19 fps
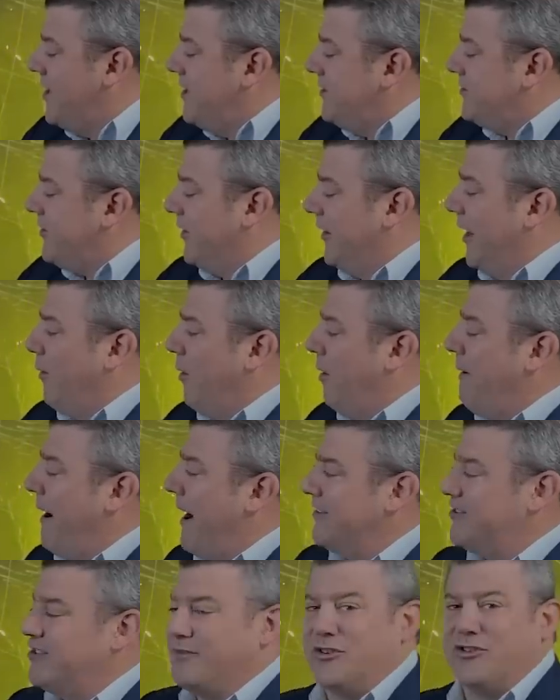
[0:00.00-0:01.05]
to the lower
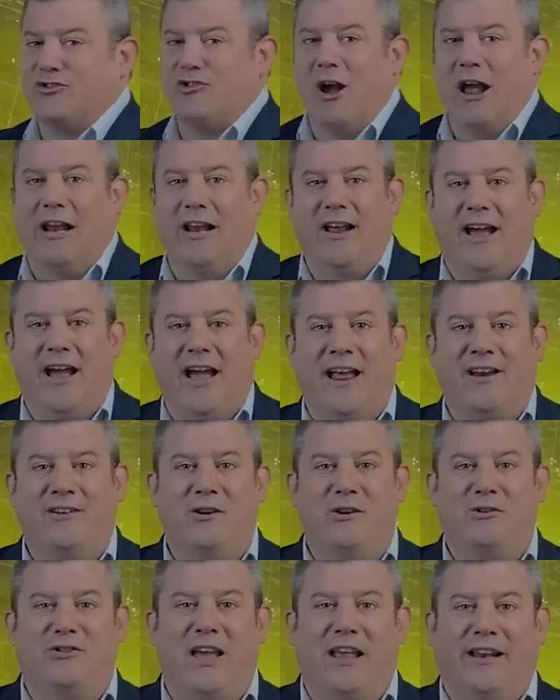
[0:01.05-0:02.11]
parts of Australia and
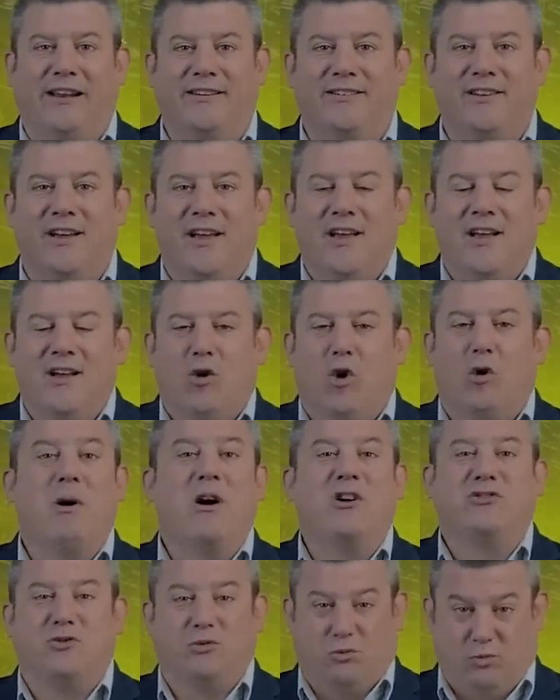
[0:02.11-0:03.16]
New Zealand
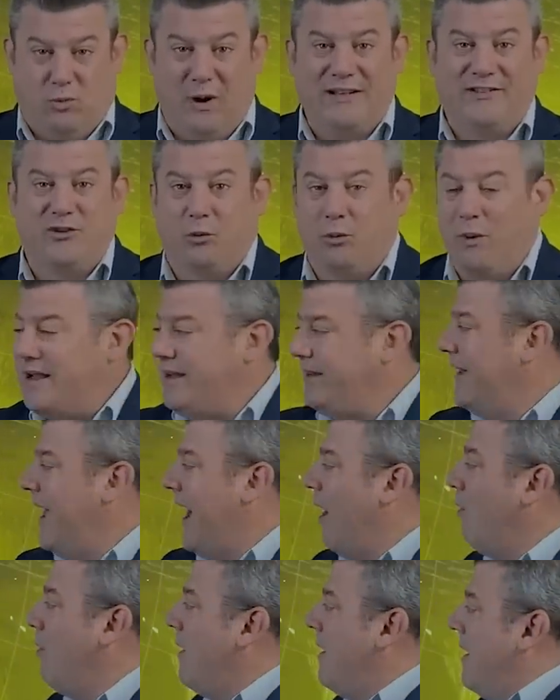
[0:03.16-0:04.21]
almost once a week
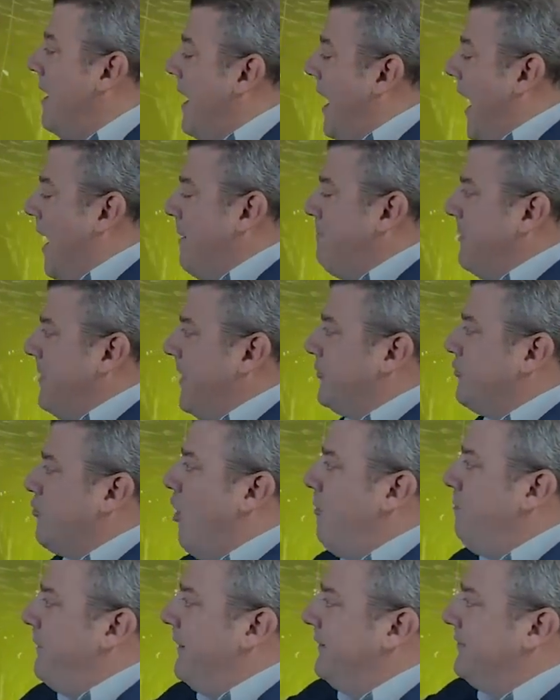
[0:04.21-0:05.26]
now. Up in the
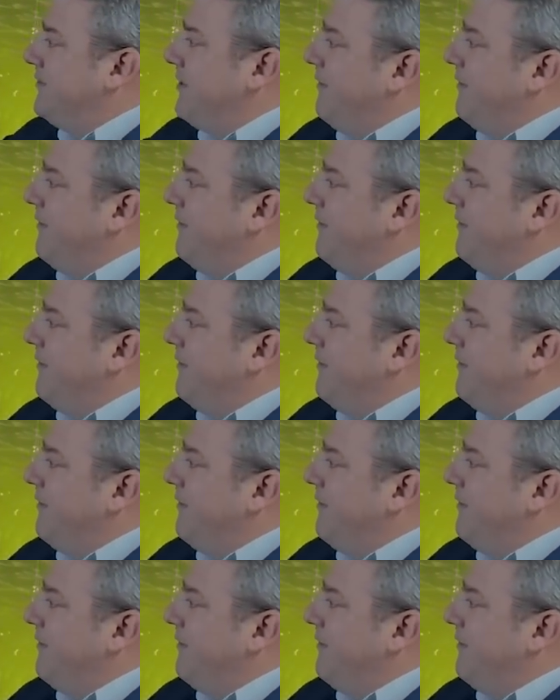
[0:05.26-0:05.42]
tropics,